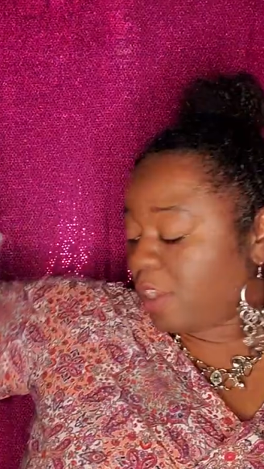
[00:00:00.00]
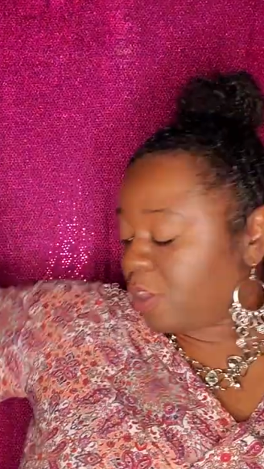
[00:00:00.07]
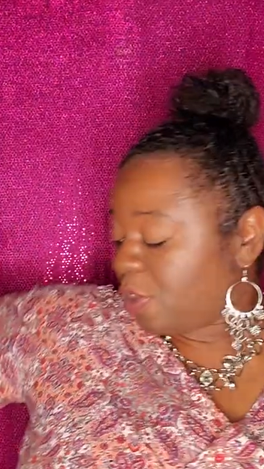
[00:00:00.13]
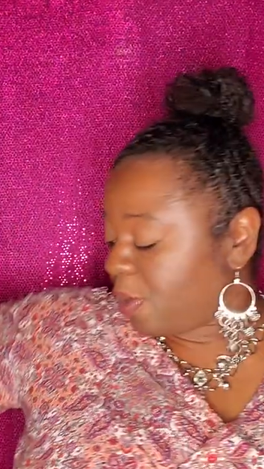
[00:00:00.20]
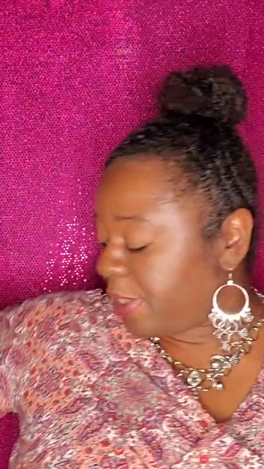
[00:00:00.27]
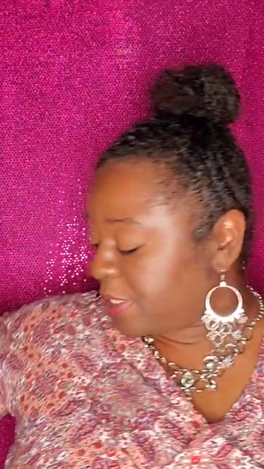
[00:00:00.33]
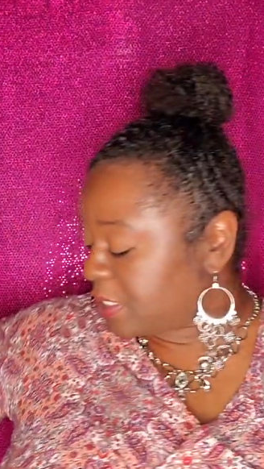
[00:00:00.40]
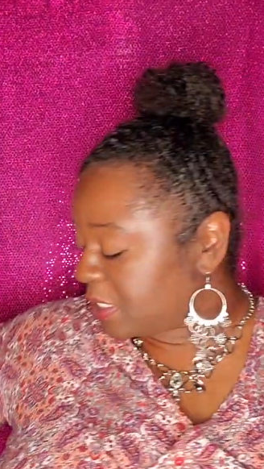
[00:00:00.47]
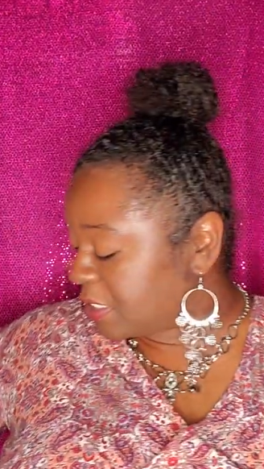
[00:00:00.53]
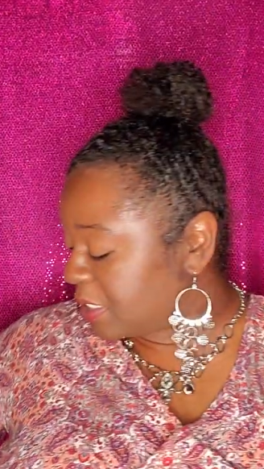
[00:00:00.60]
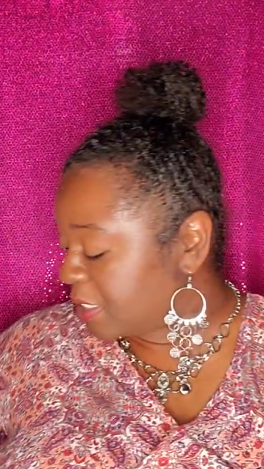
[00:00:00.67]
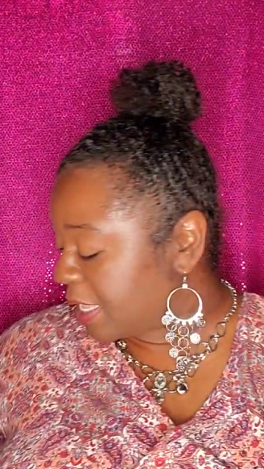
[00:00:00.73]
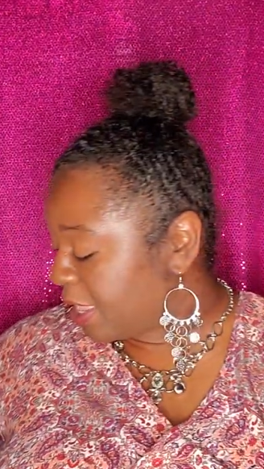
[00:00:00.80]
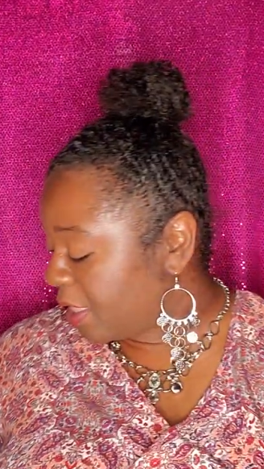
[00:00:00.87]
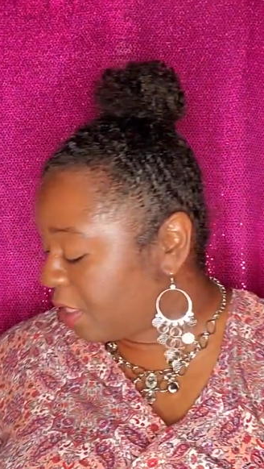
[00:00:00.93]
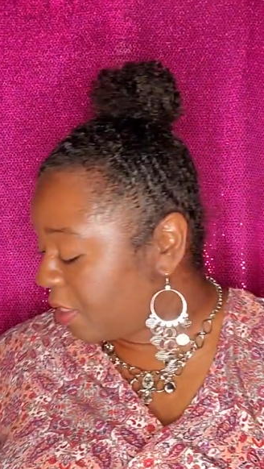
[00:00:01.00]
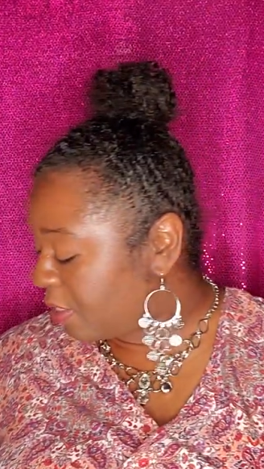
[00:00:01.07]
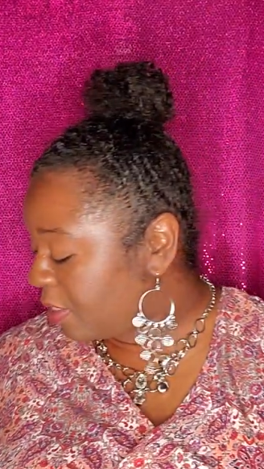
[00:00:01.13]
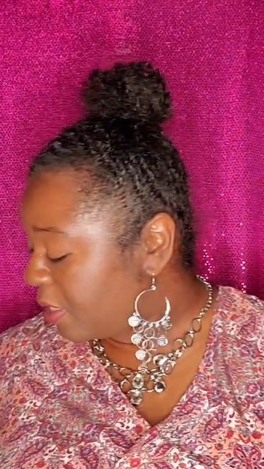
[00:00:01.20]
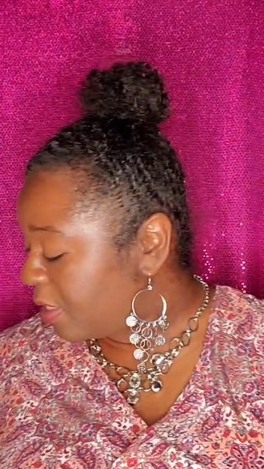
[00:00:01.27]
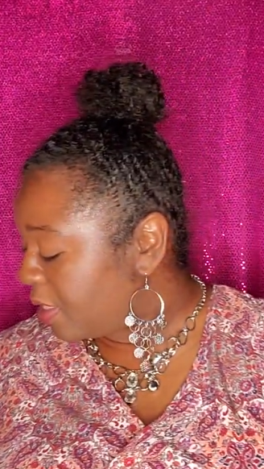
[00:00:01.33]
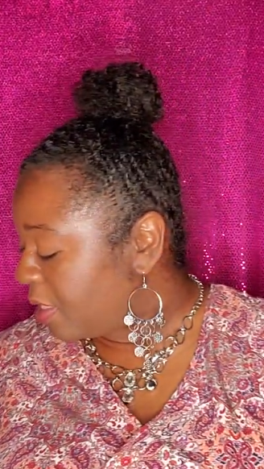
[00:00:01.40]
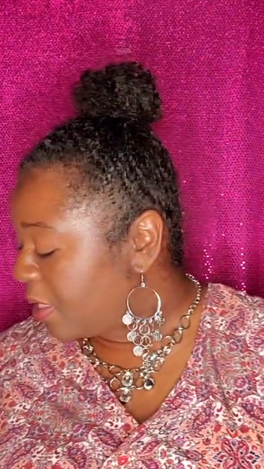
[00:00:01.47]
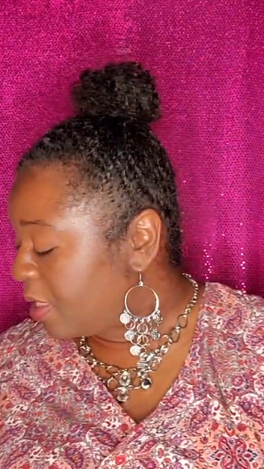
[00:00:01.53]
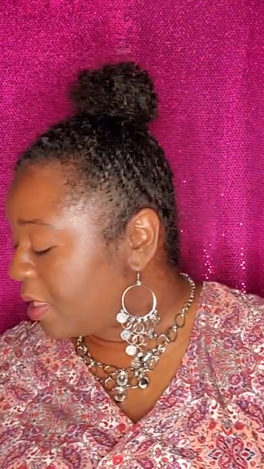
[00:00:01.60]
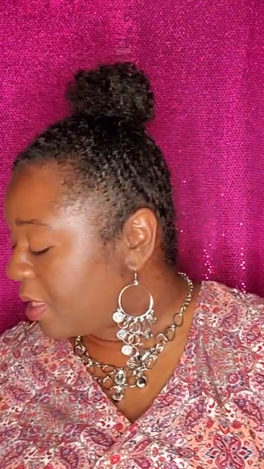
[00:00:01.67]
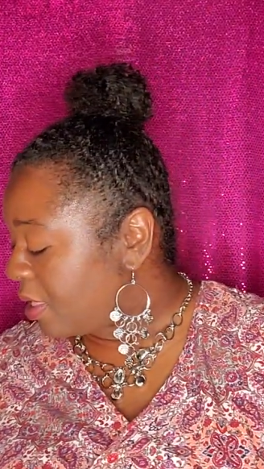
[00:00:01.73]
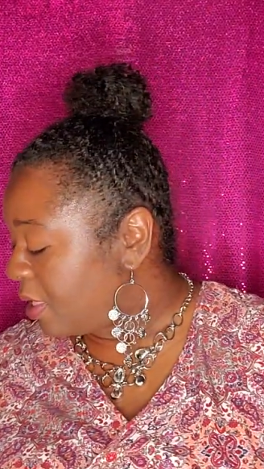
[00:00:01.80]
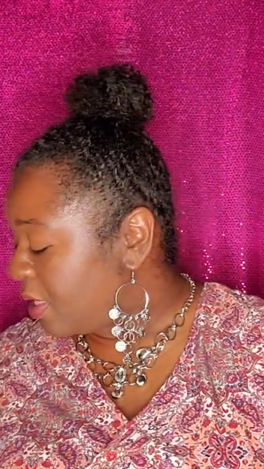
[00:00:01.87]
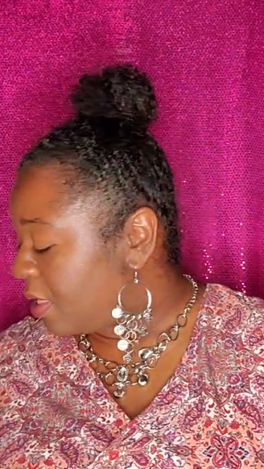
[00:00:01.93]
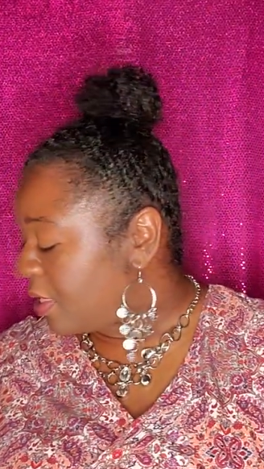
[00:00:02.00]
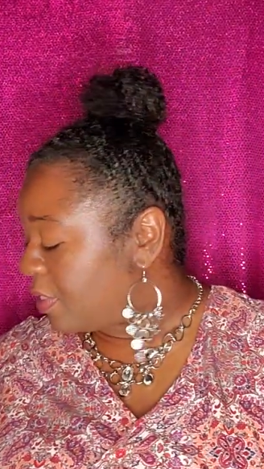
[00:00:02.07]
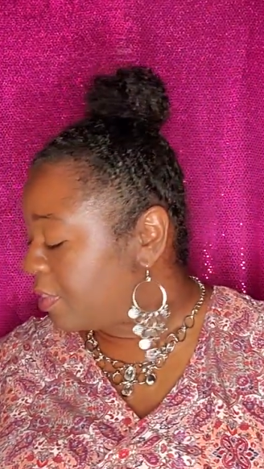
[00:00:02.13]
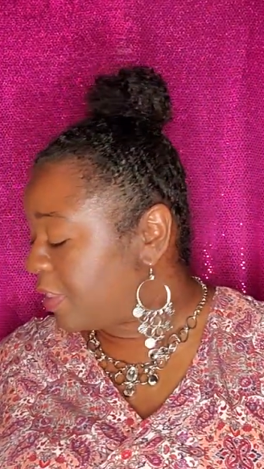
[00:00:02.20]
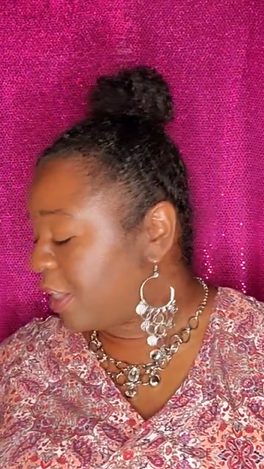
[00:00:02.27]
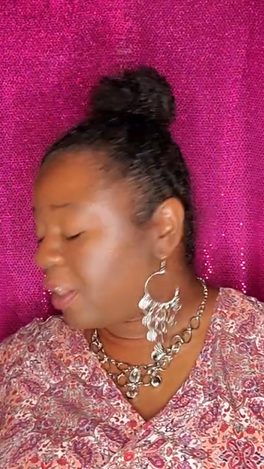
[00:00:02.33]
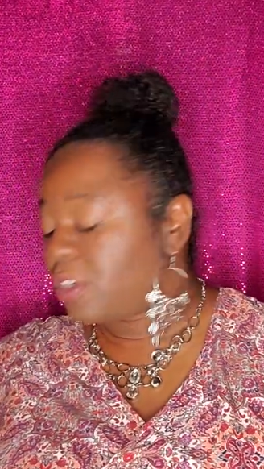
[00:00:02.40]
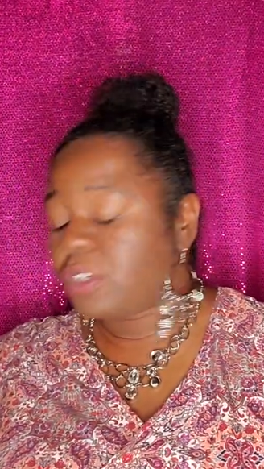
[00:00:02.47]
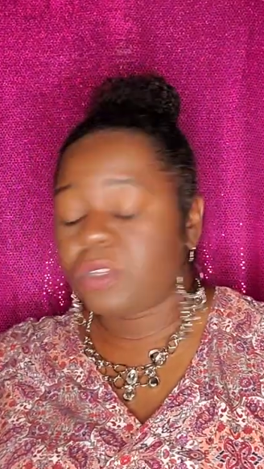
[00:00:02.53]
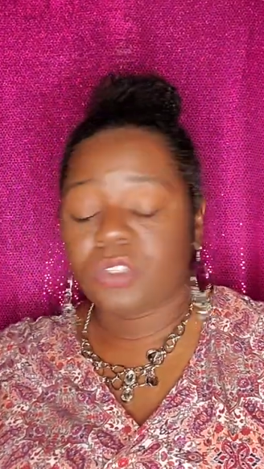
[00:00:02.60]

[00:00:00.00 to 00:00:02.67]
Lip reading: going to sell their